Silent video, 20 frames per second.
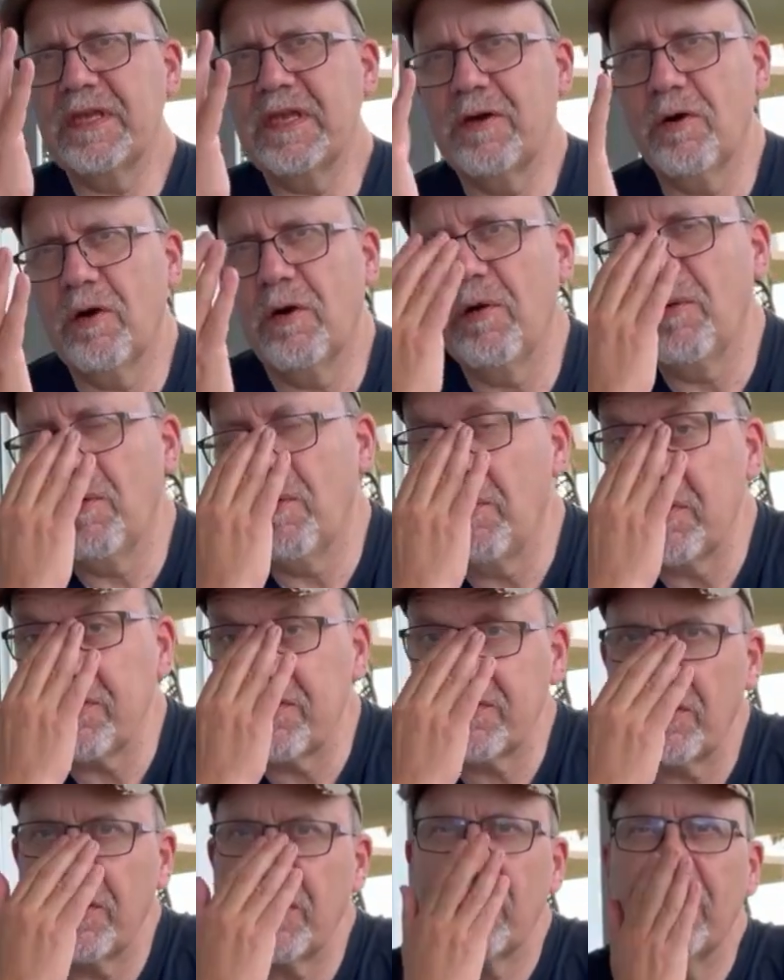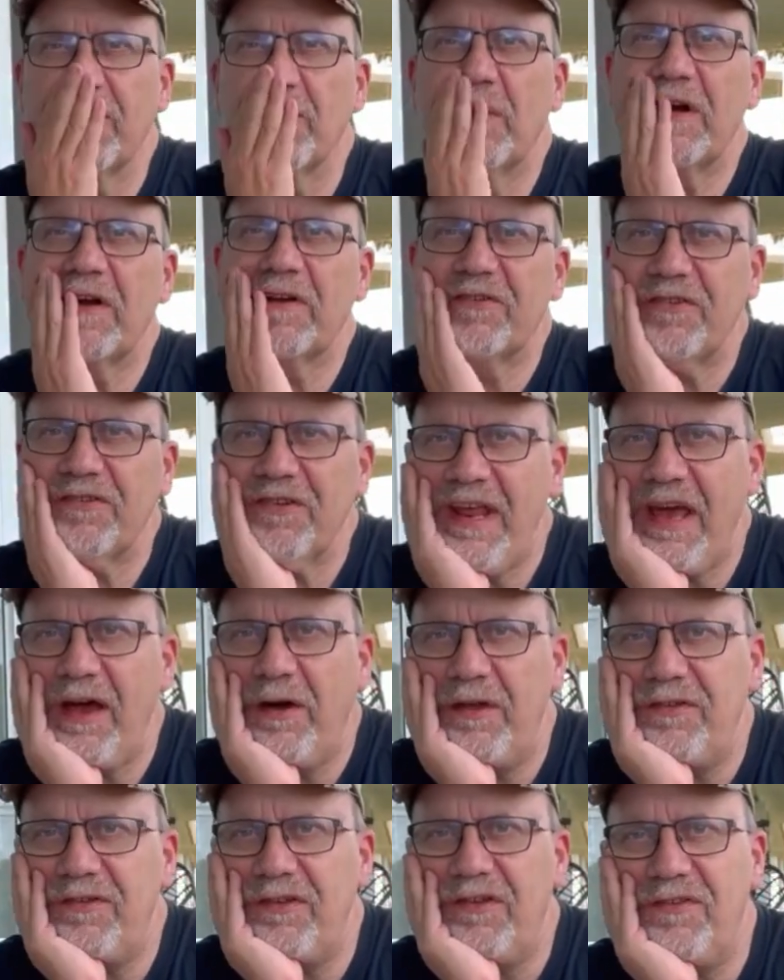you know, what's going on in the world just
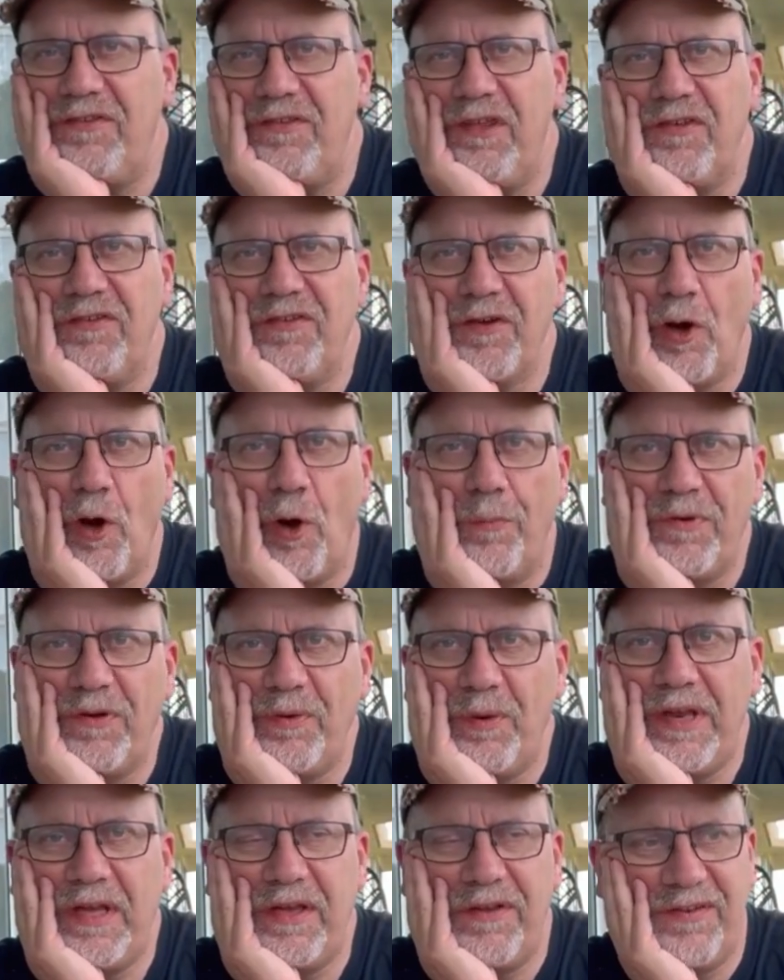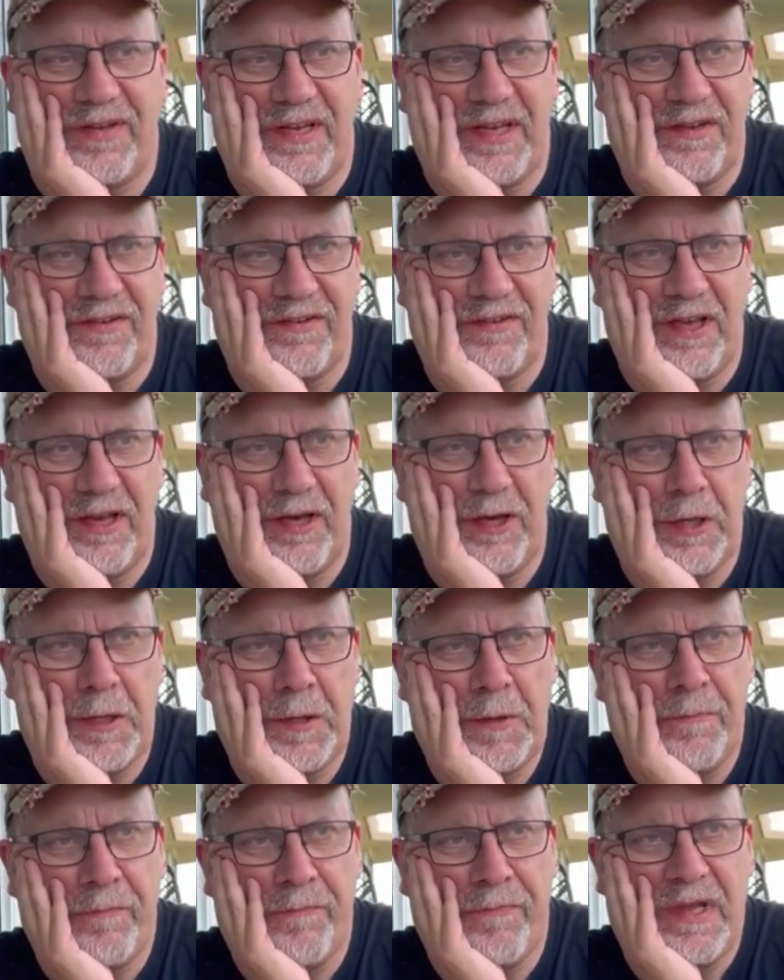now is this, this COP26 and
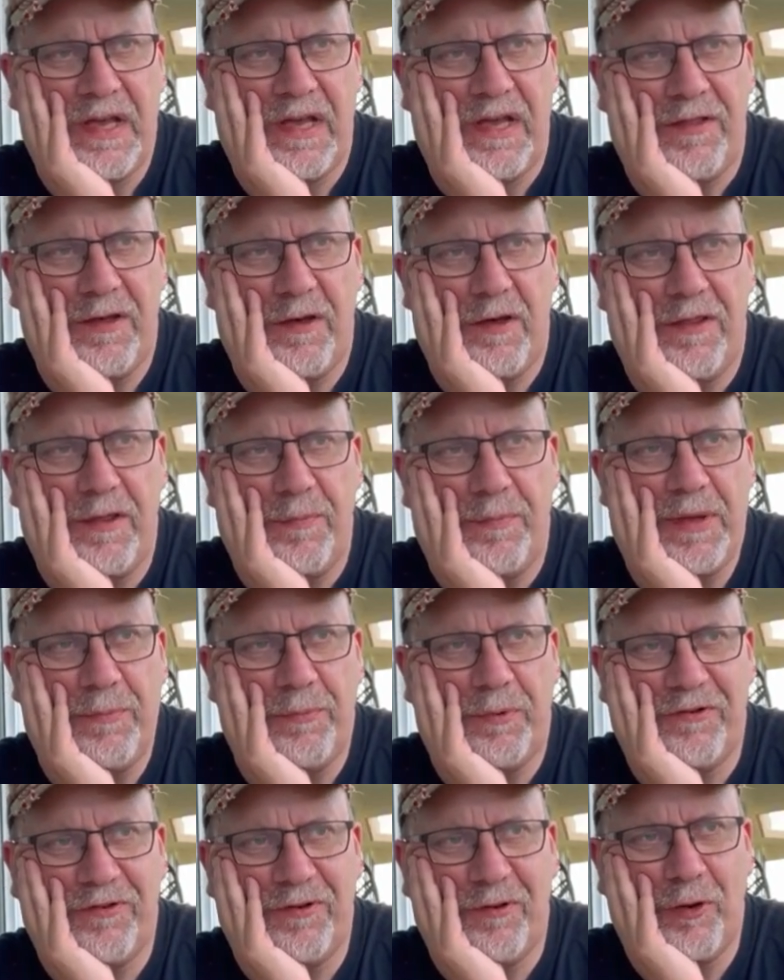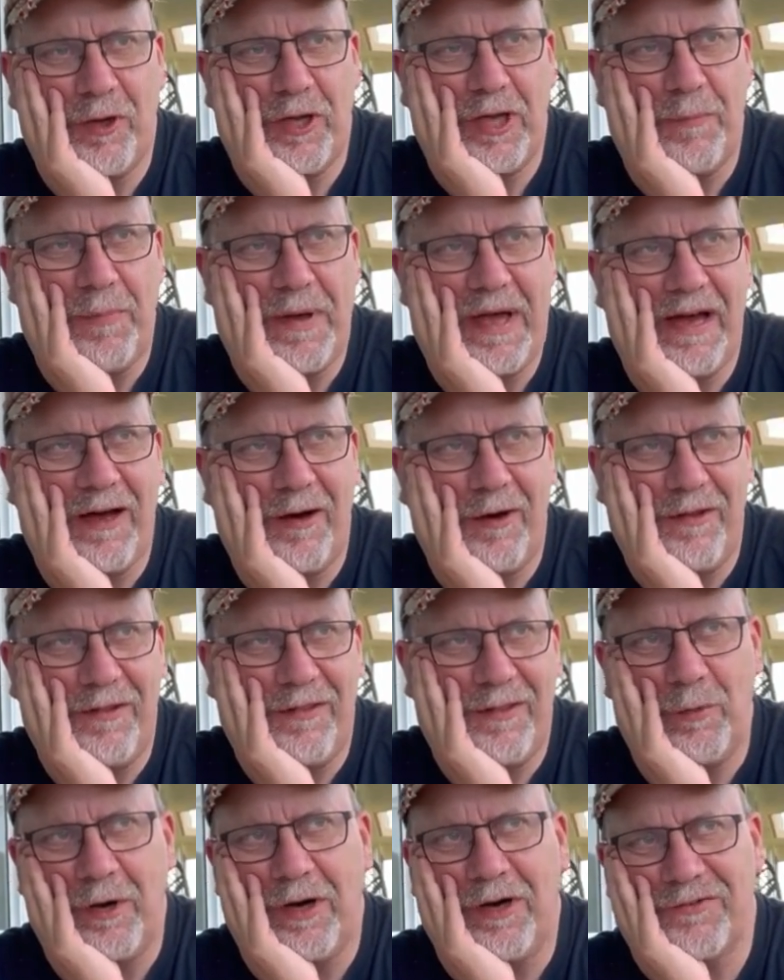the, the people talking about
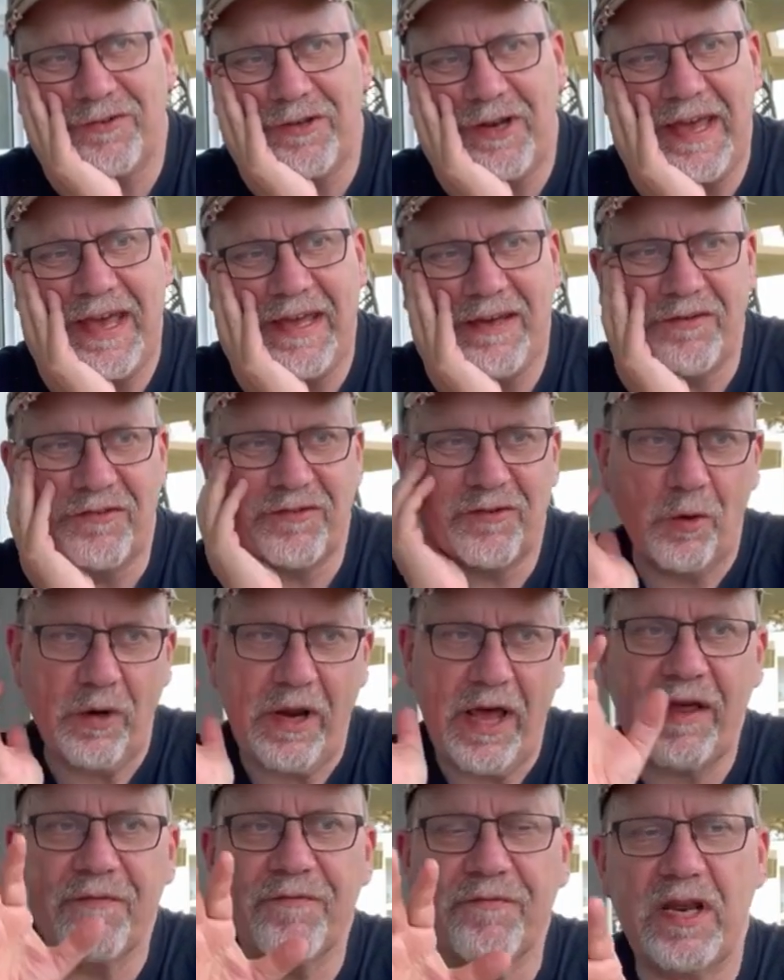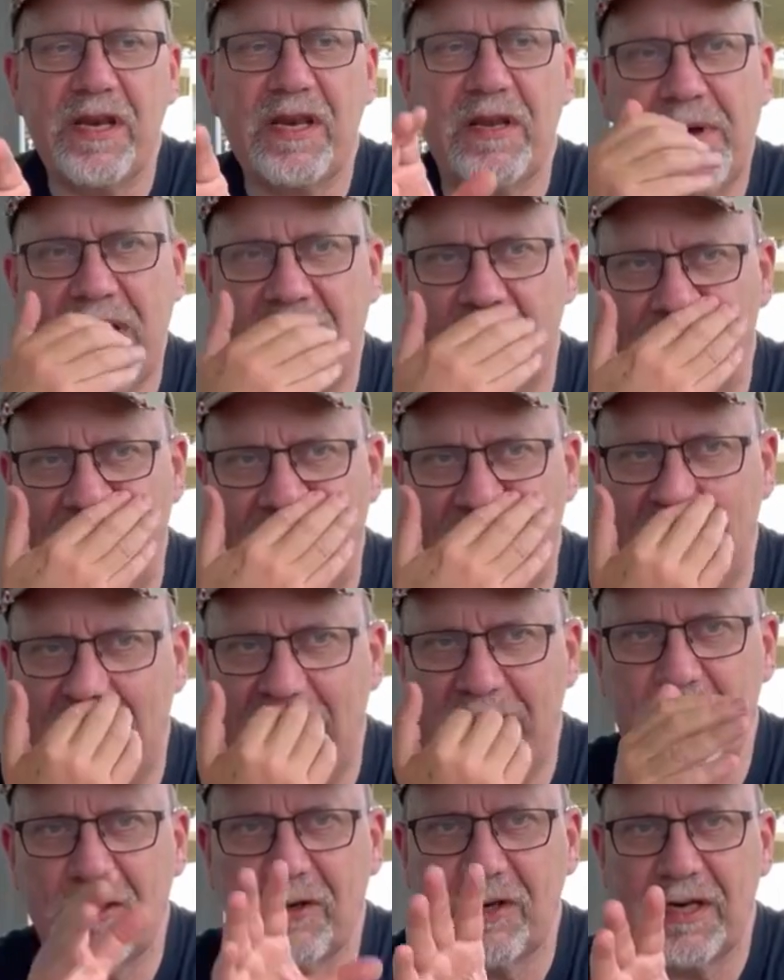the world's going to end and so on. And I've written about that,
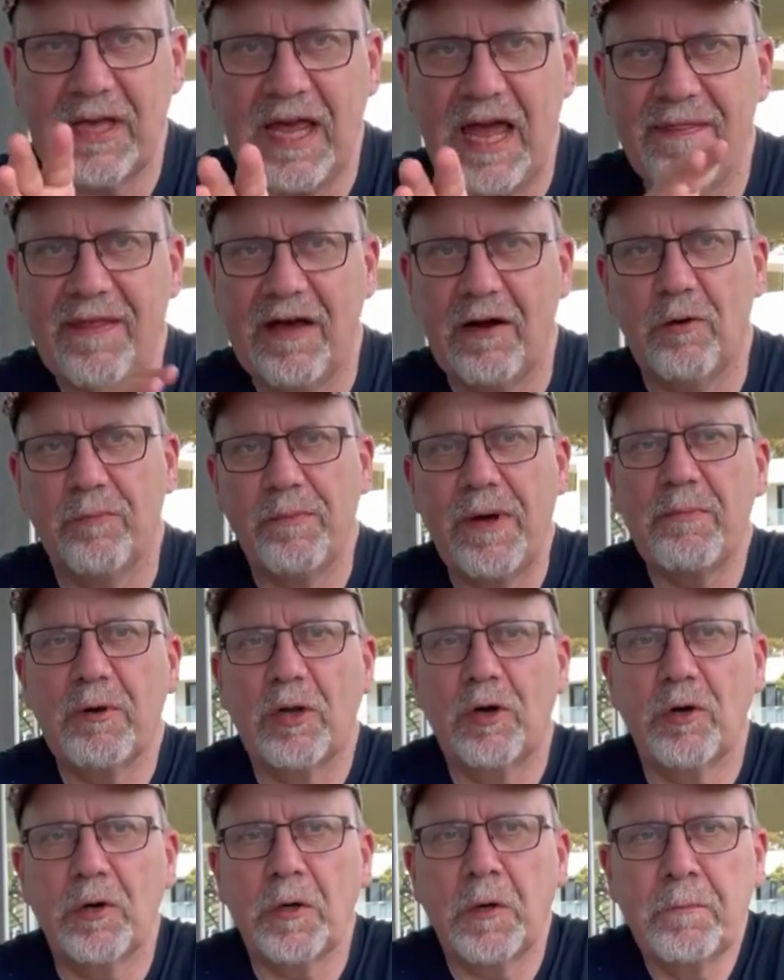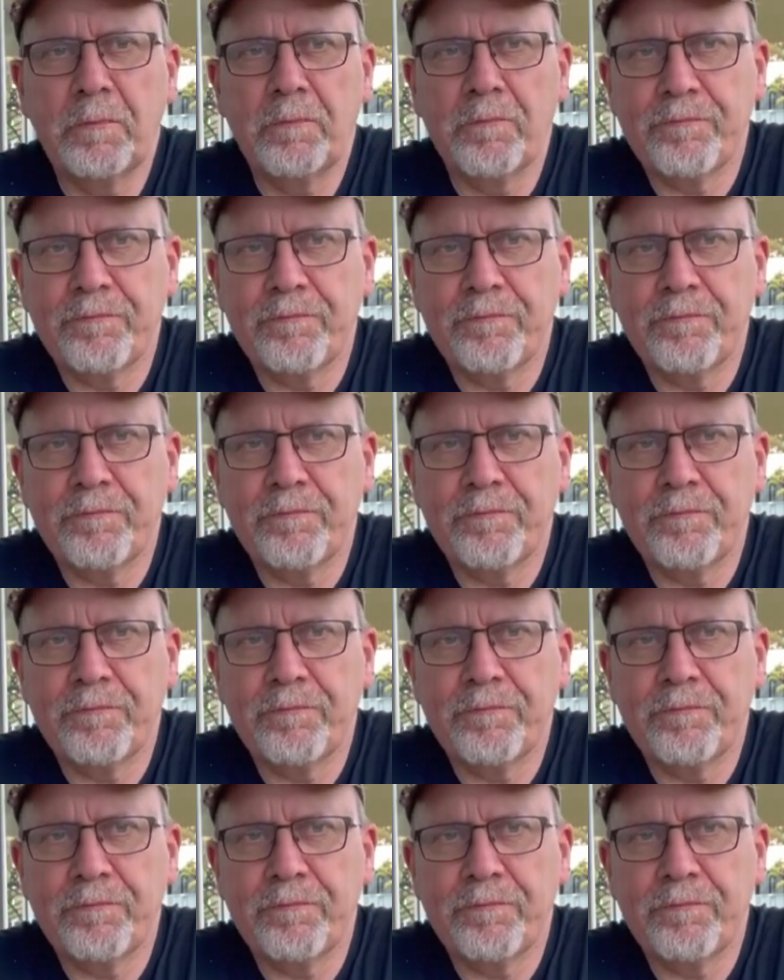and you can get that on my blog.